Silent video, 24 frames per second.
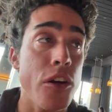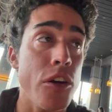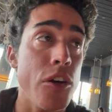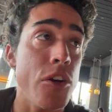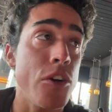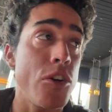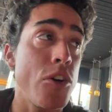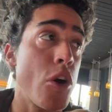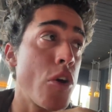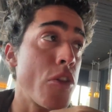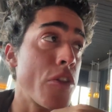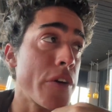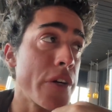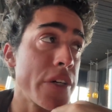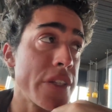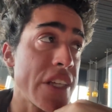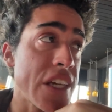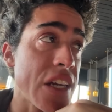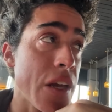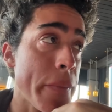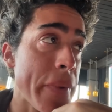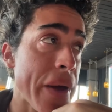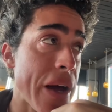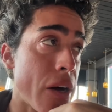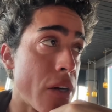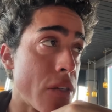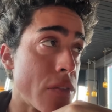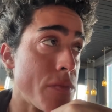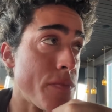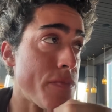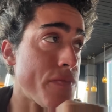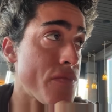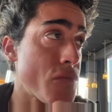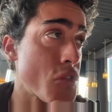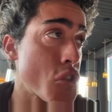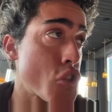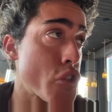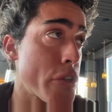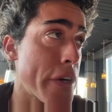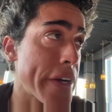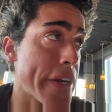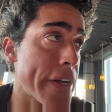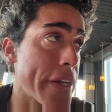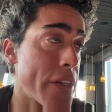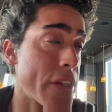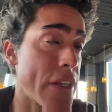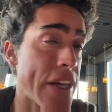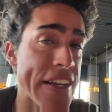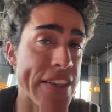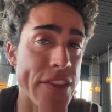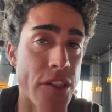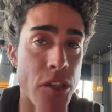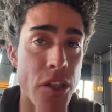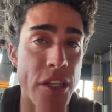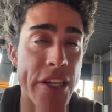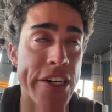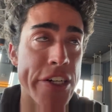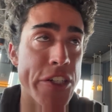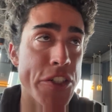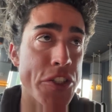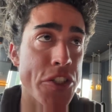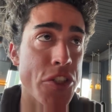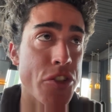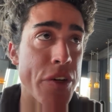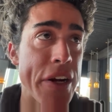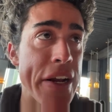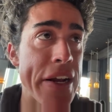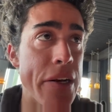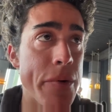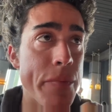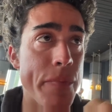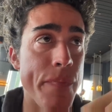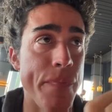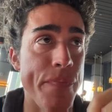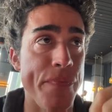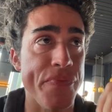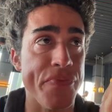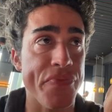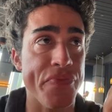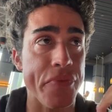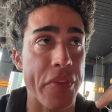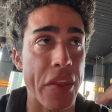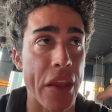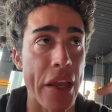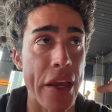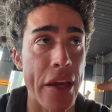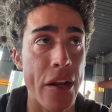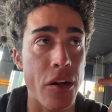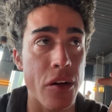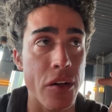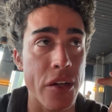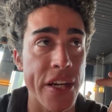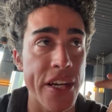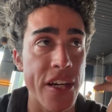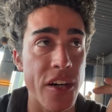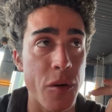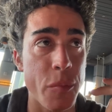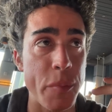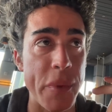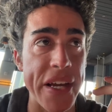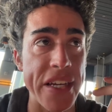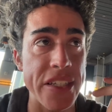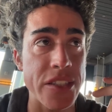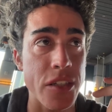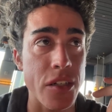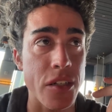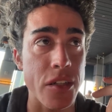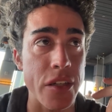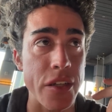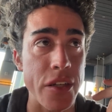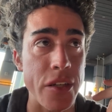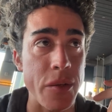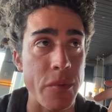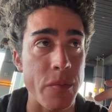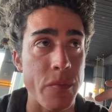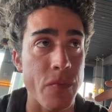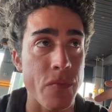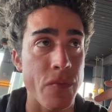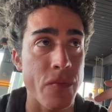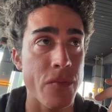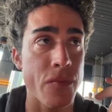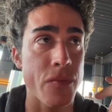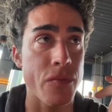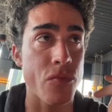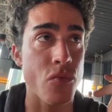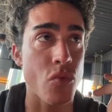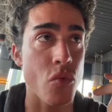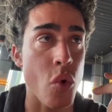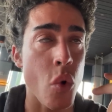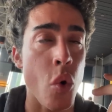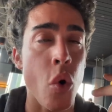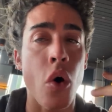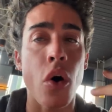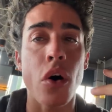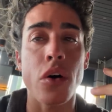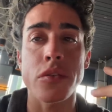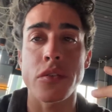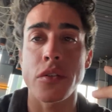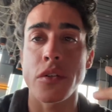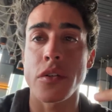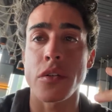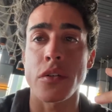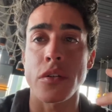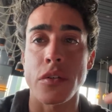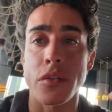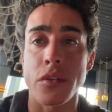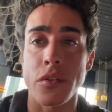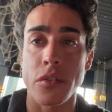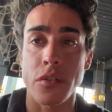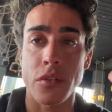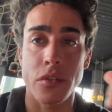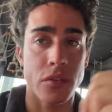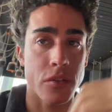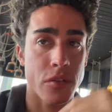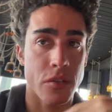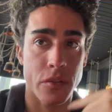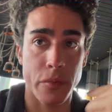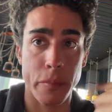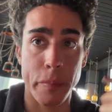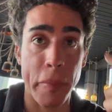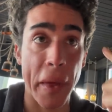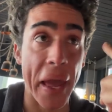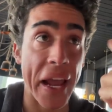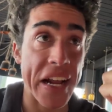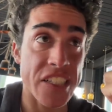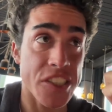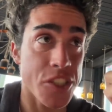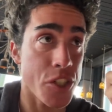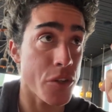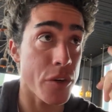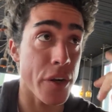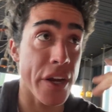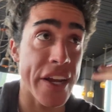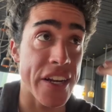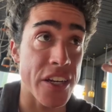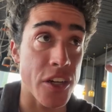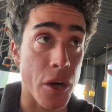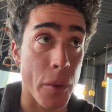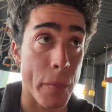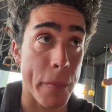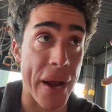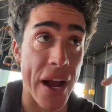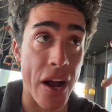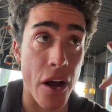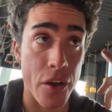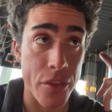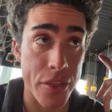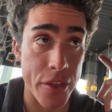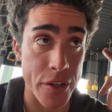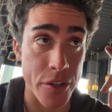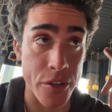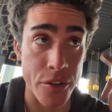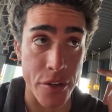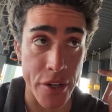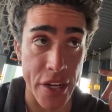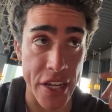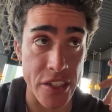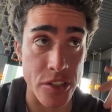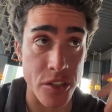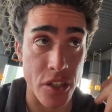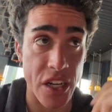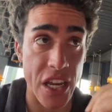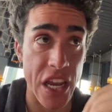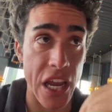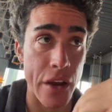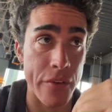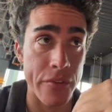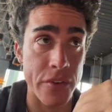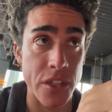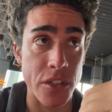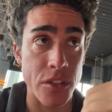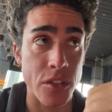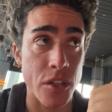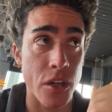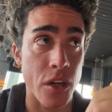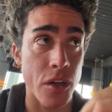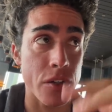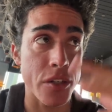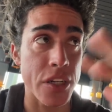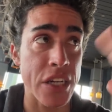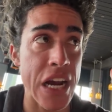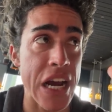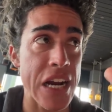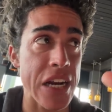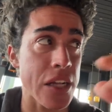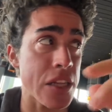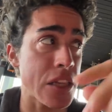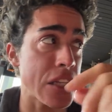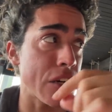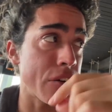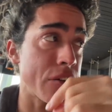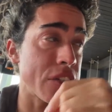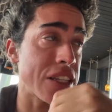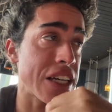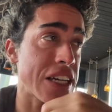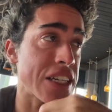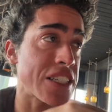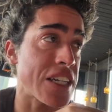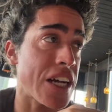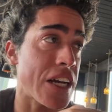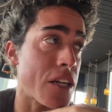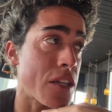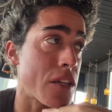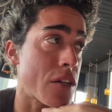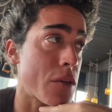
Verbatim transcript: You know, the good thing about drinking like the liquor straight, it'll kill basically all the bacteria in your mouth and your nasal cavity. So you're kind of clearing things out a little